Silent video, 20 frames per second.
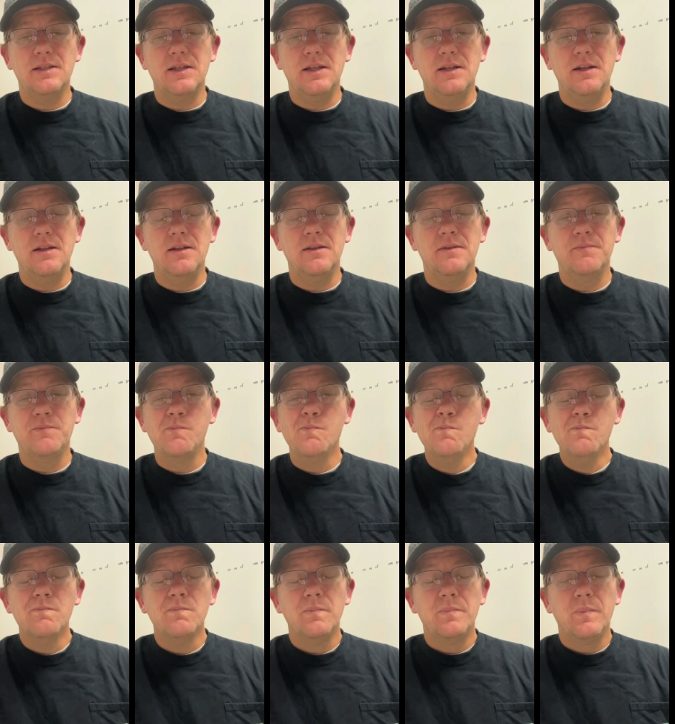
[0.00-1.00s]
And
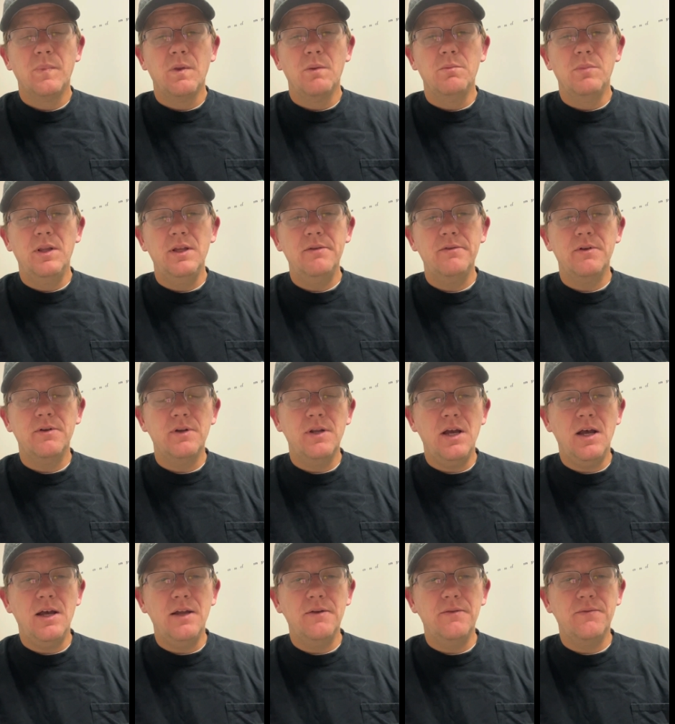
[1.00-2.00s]
believe it or
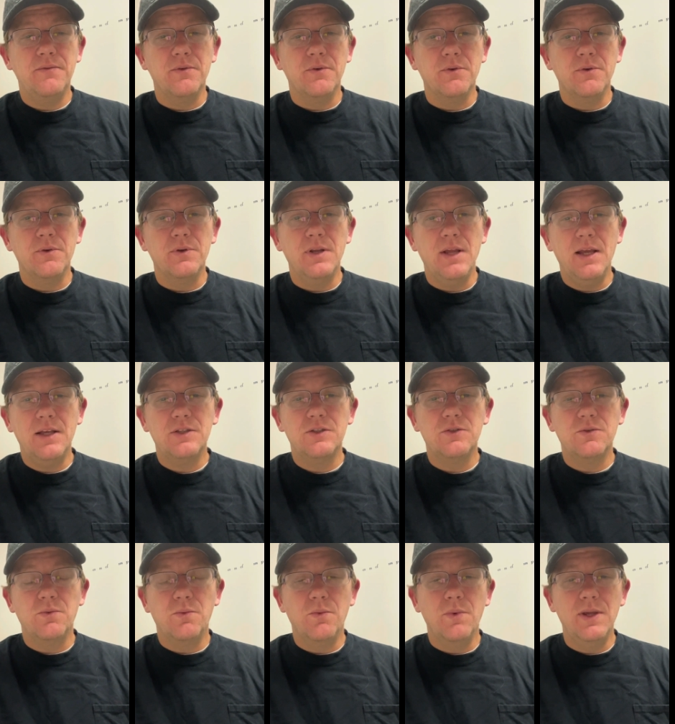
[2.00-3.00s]
not, for
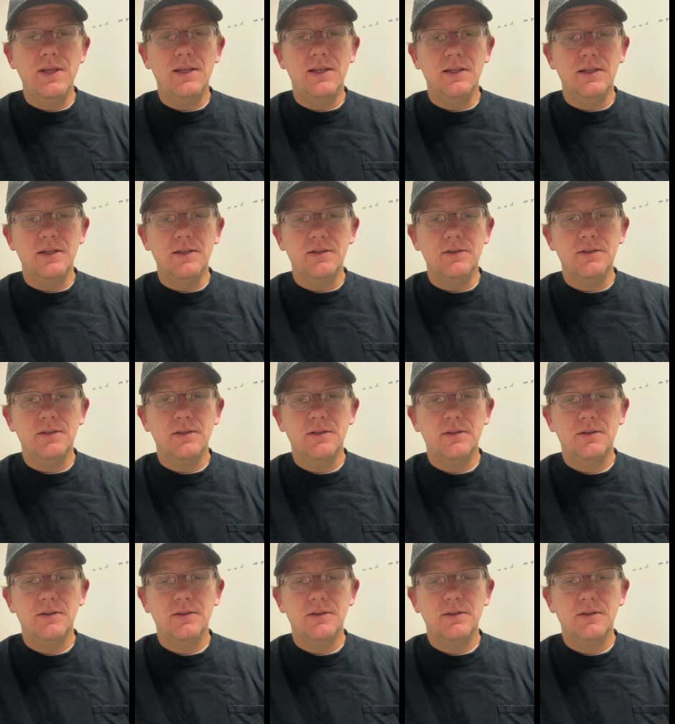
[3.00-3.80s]
next weekend,